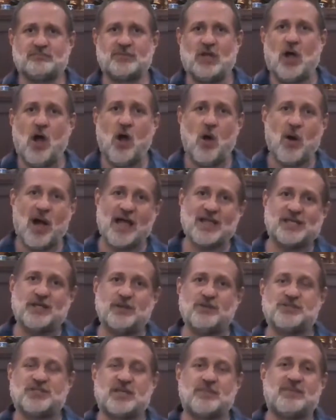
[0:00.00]
oh, I
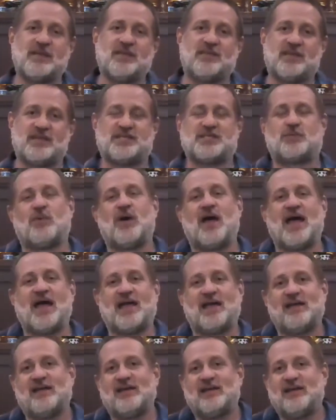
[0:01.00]
used to be this
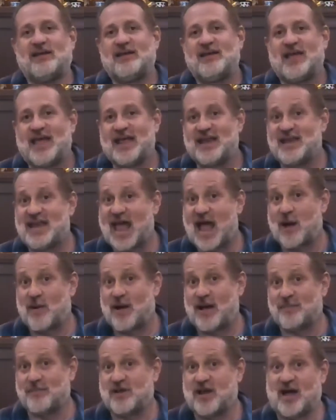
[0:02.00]
way, and now
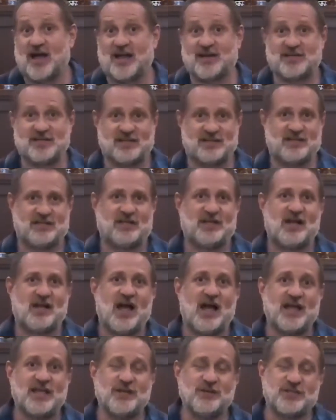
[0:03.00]
I'm not.
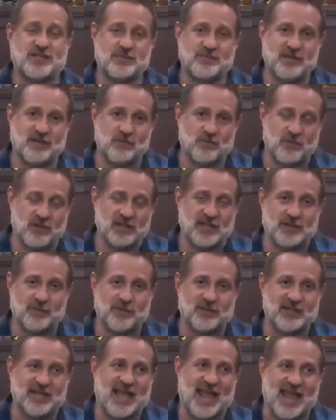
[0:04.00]
I used to be really,
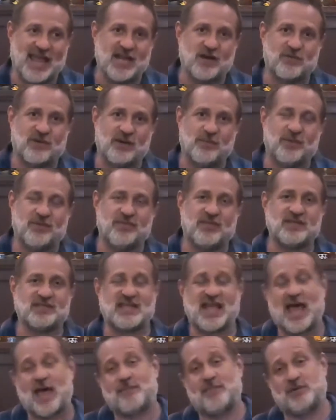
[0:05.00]
really angry when
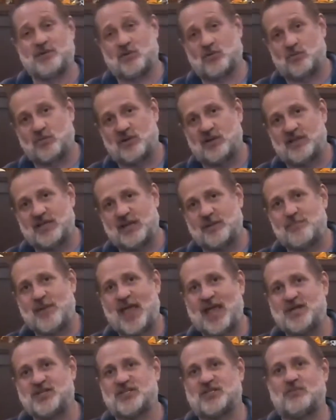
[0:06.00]
this happened, or really
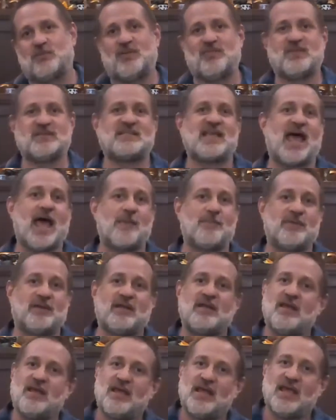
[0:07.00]
impatient when this happened,
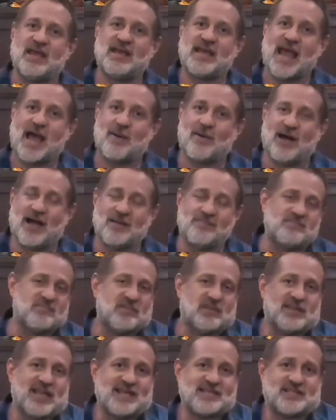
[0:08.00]
and now I'm
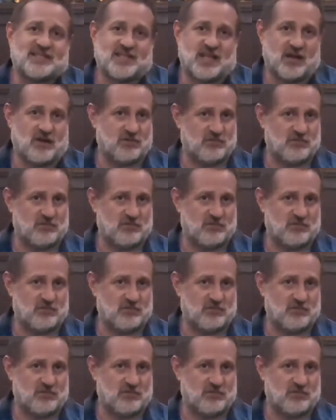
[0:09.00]
less so.